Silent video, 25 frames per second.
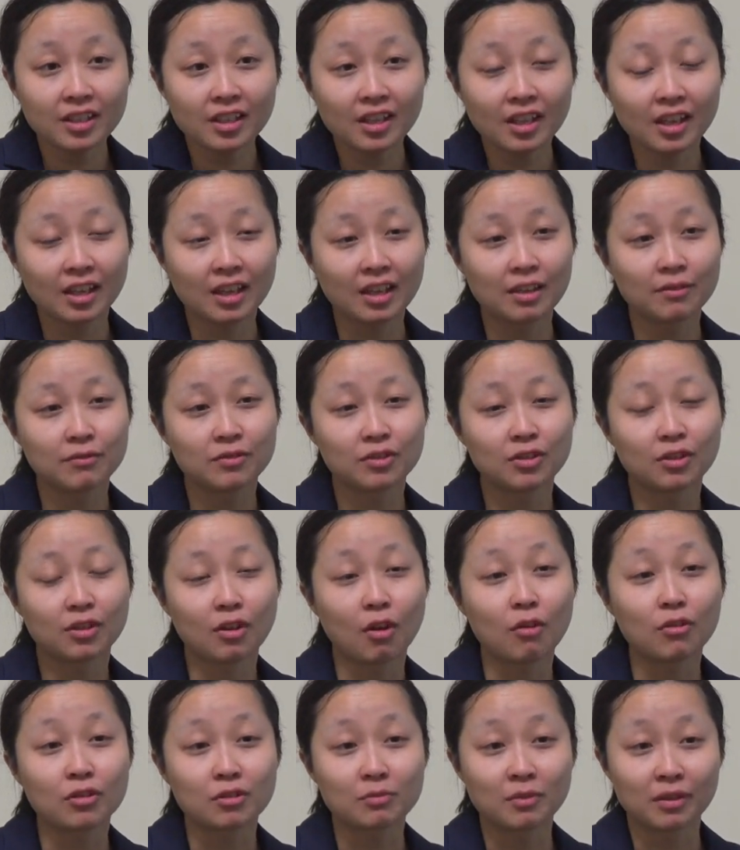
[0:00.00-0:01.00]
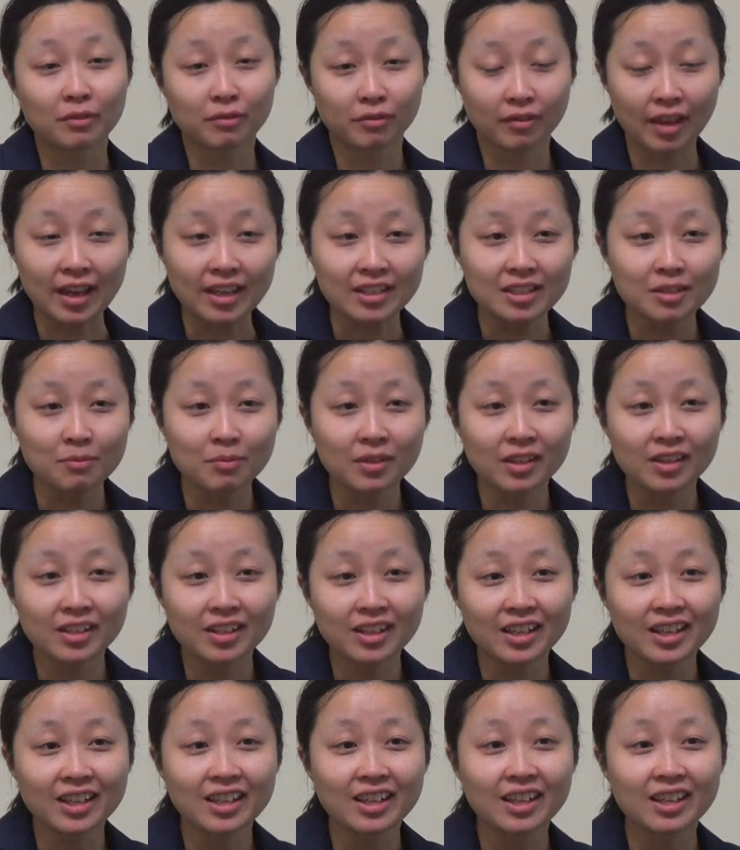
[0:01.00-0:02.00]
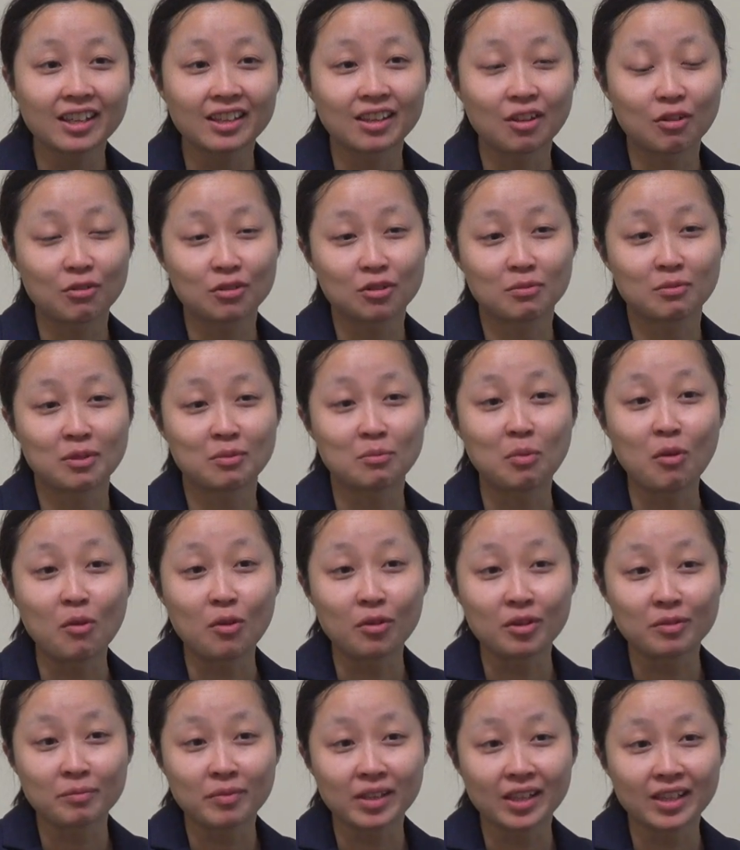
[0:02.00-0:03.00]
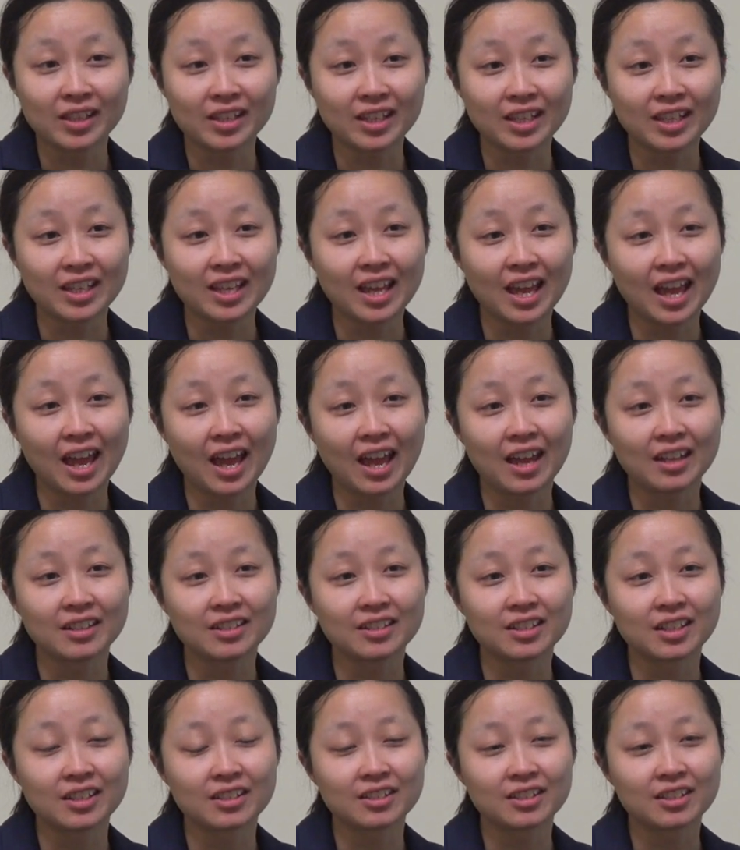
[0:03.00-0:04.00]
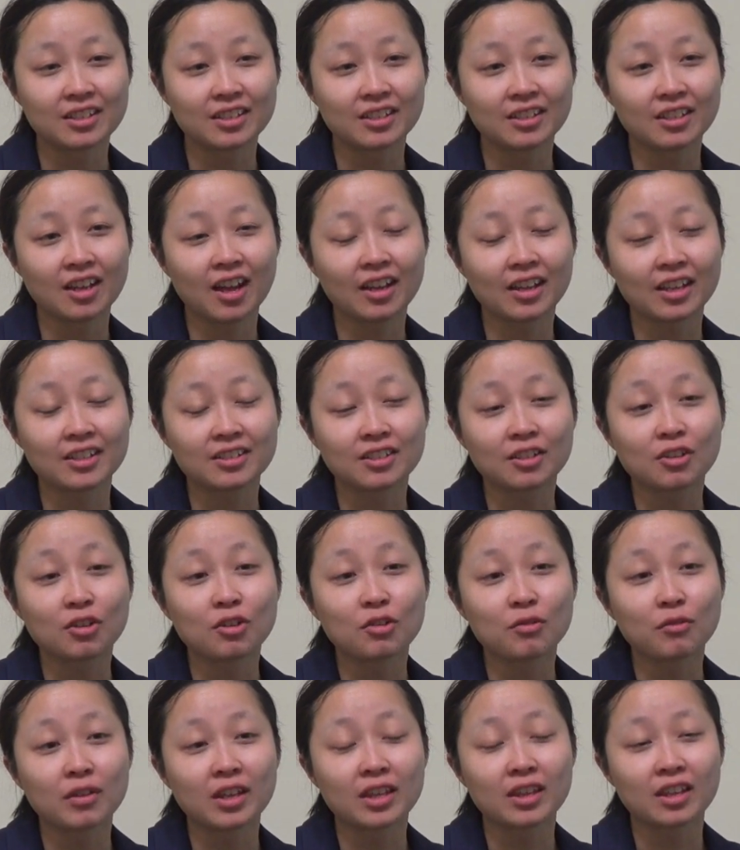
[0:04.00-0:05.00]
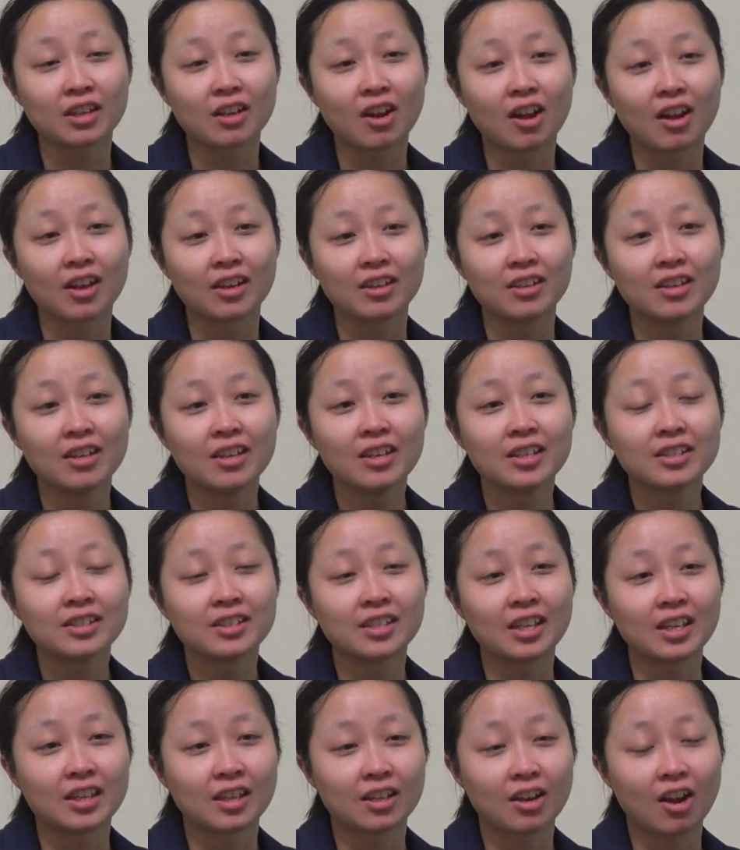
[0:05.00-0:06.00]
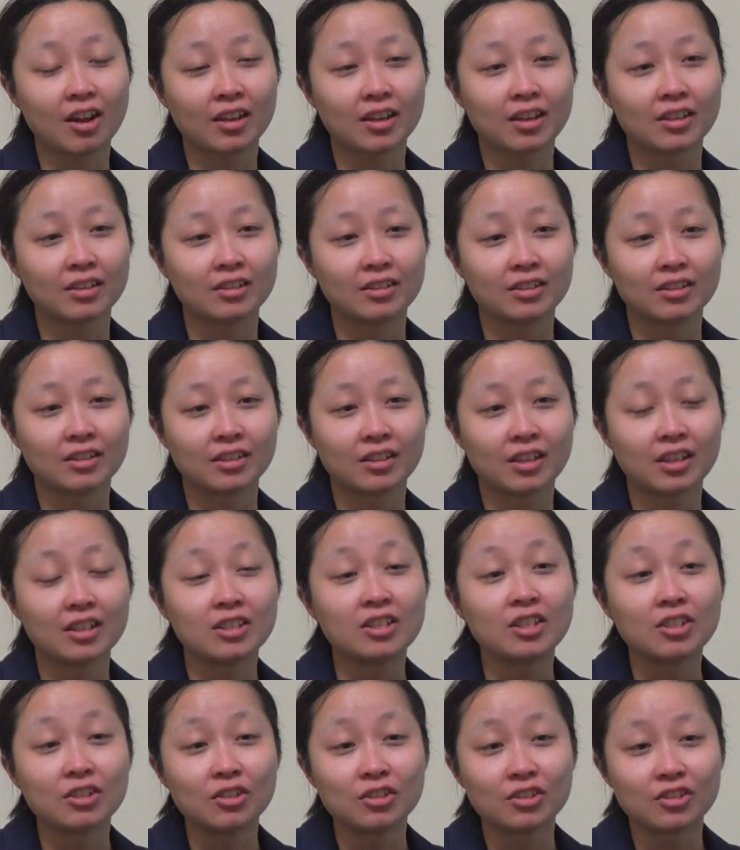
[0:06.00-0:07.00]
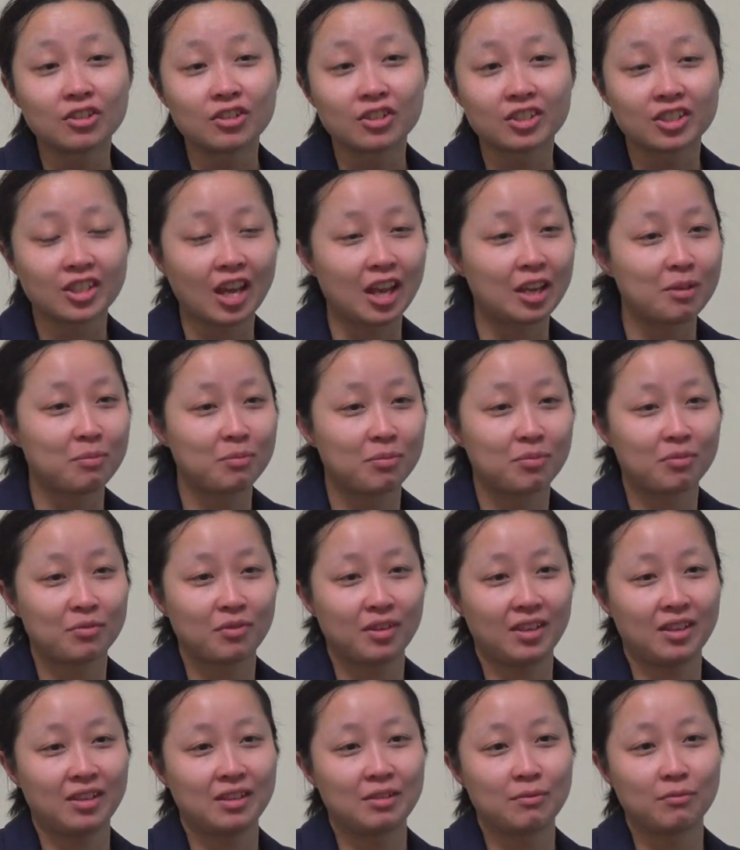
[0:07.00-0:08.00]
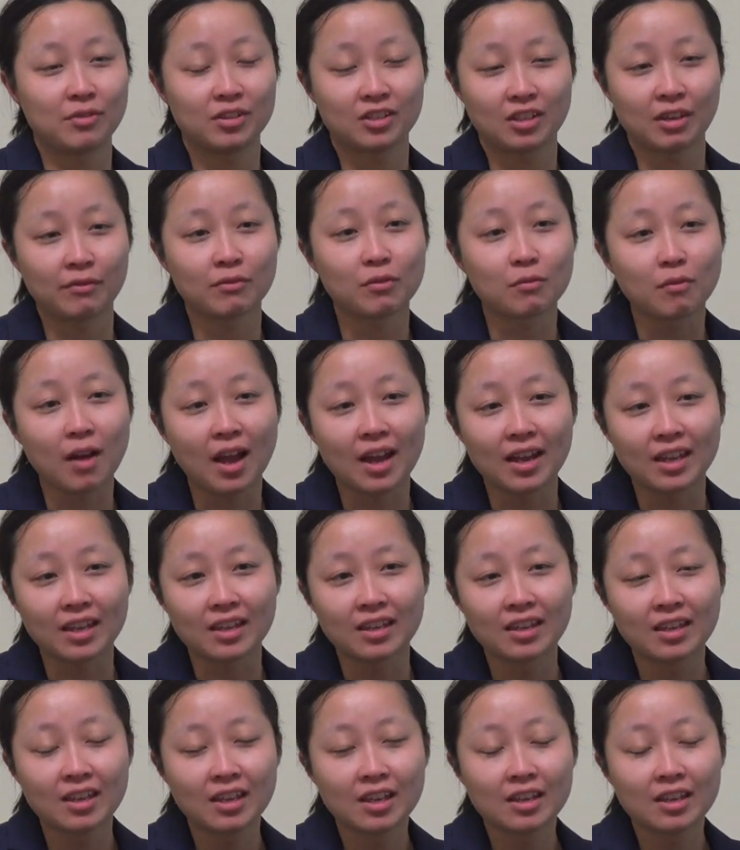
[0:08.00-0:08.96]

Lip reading: It gives you the ultimate flexibility, the ultimate portability, and it's, I guess, a career that I see that I can continue to shape in whichever way